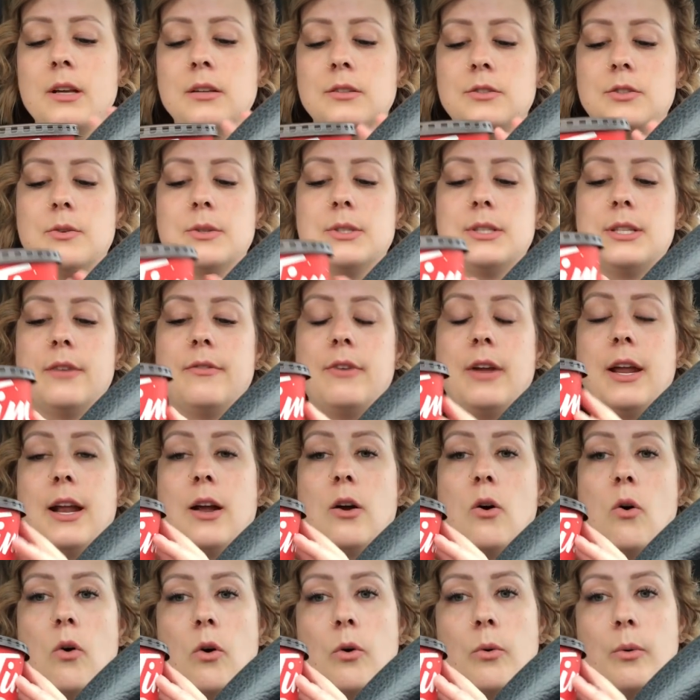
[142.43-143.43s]
So instead of
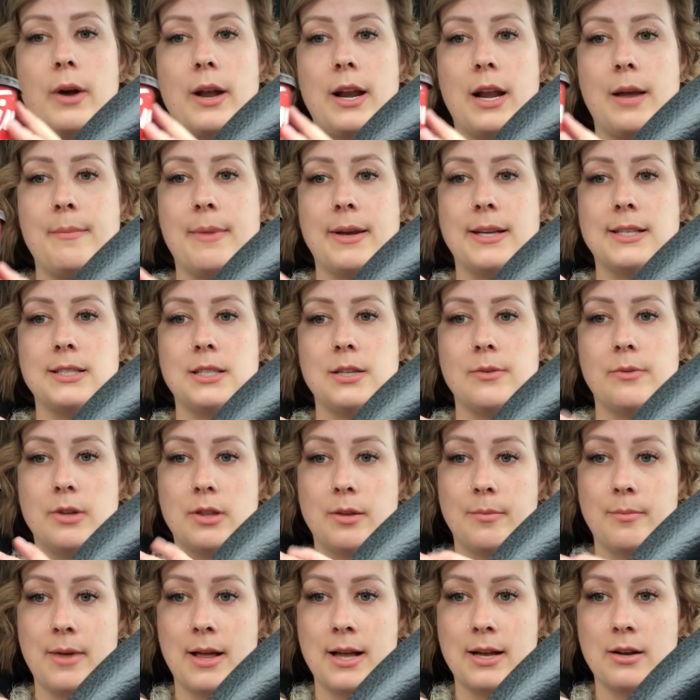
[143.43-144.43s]
getting a whole one, I mixed it
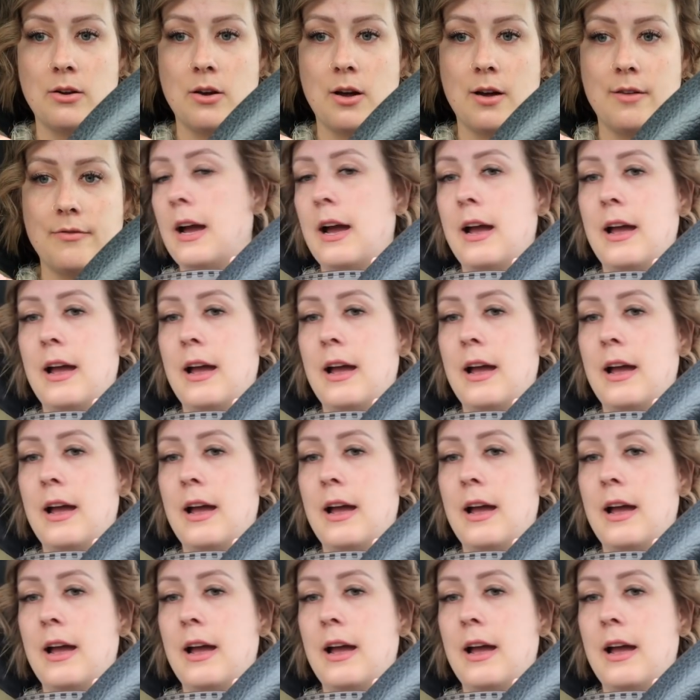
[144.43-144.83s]
with a black coffee.